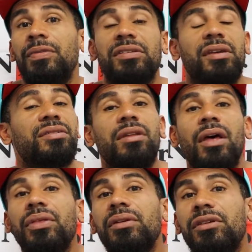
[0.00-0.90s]
This has
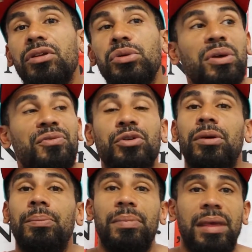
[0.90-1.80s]
nothing to do if
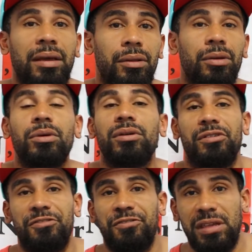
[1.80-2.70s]
you're a male or
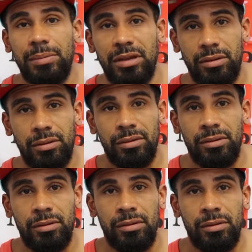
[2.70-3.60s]
female.
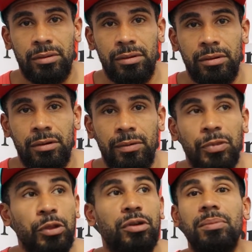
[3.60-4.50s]

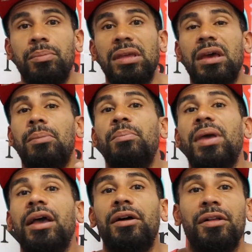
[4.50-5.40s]
You can be a
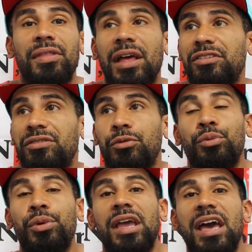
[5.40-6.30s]
male that's
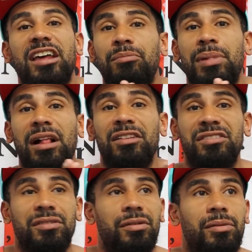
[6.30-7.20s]
way out of
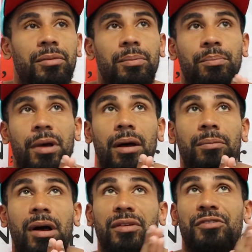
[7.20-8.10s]
balance
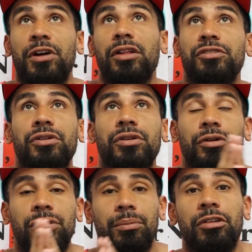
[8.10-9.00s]
on the father circuit
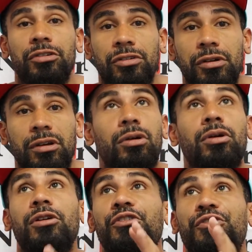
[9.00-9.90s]
or the mother circuit,
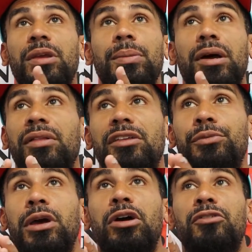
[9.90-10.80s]
or a female that's
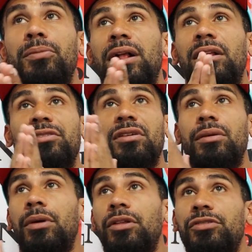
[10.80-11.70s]
way overbalanced on
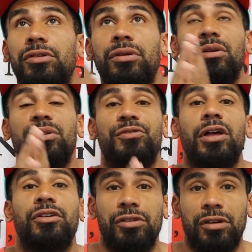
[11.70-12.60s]
the mother circuit or the
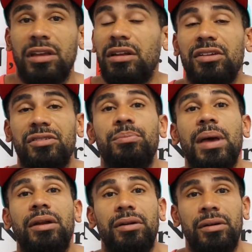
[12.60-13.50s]
father circuit. It doesn't
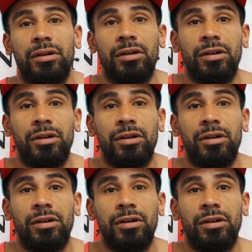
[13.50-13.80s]
matter.